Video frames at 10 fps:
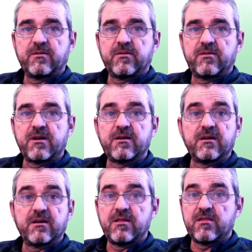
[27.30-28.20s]

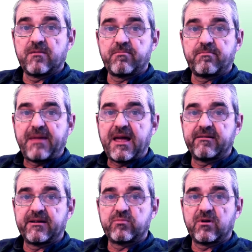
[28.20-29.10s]
thinking in the
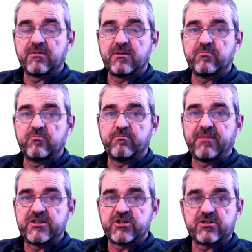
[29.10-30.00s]
pairing problem
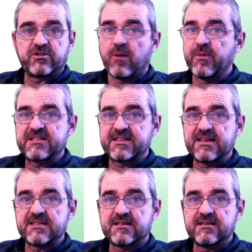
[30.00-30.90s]
by just common
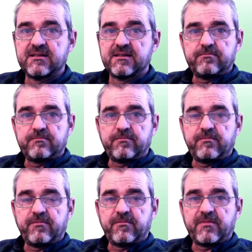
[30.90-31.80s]
sense.
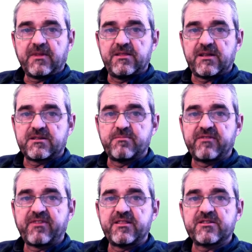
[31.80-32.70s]
In that
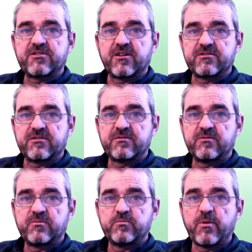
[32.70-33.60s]
simplified structure,
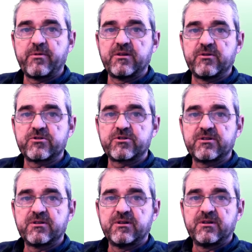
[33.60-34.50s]
we will
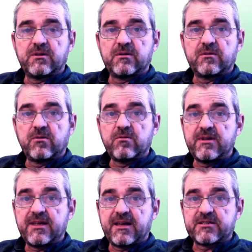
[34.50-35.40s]
use
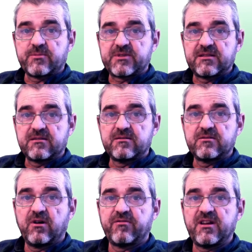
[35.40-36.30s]
only a subset
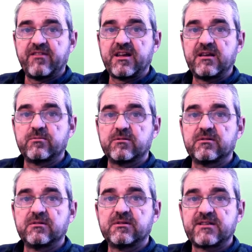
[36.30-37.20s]
of the
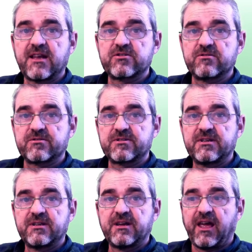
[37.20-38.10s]
available sensors
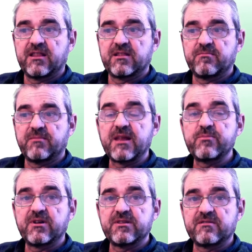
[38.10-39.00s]
and
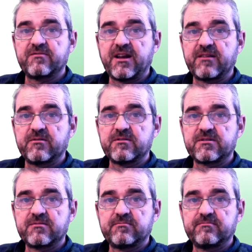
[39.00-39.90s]
manipulated
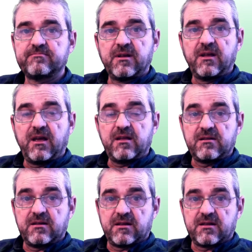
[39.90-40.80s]
variables, and
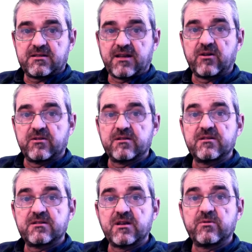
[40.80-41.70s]
in a second
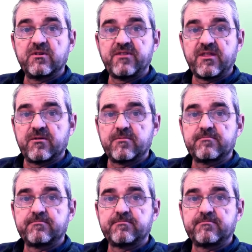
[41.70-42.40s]
sequel video,